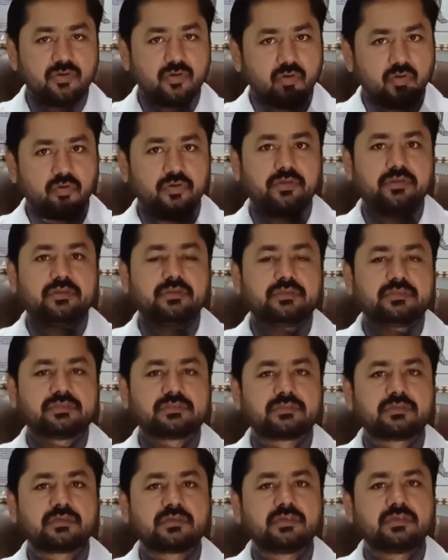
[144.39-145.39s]

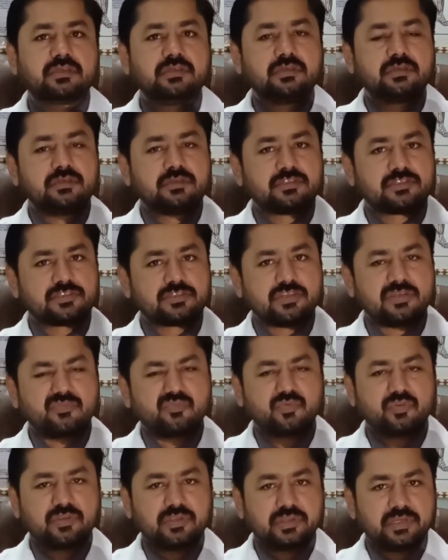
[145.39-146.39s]
Natural oils